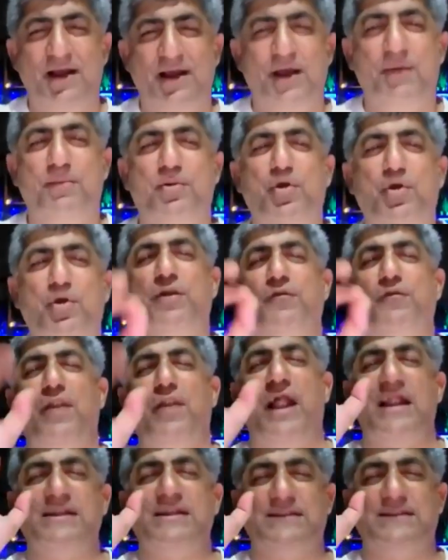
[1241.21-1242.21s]
Beautiful
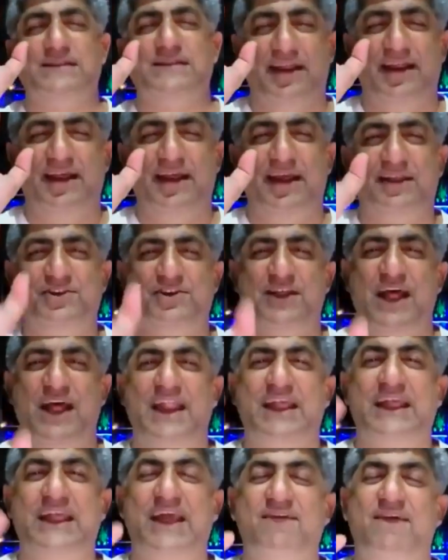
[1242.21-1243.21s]
answer.
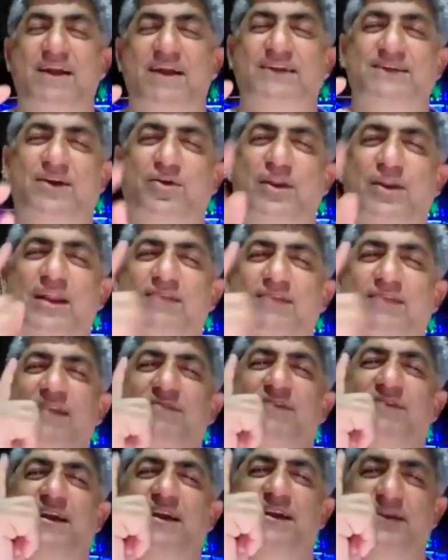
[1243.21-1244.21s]
Chidananda gave answer only in
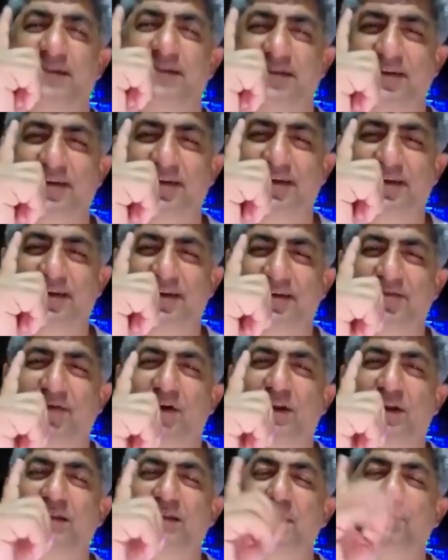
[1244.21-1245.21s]
one word.
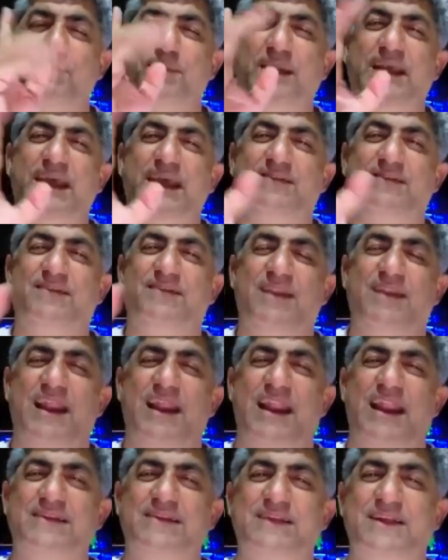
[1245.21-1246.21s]
What is the biggest
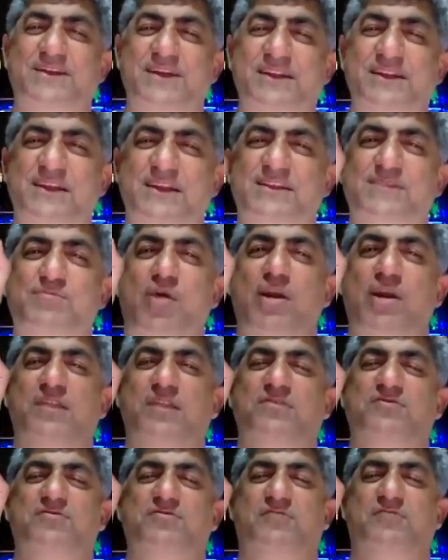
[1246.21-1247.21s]
realization? The
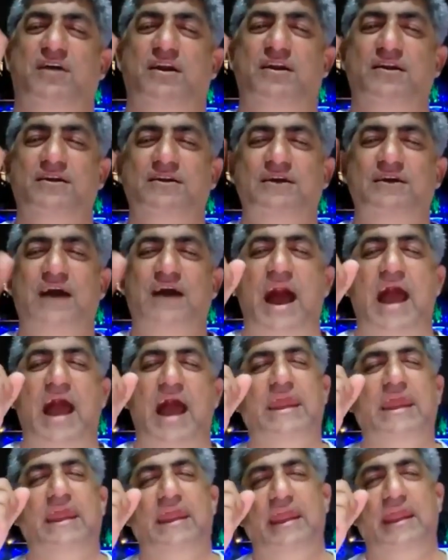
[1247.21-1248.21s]
smallest word. I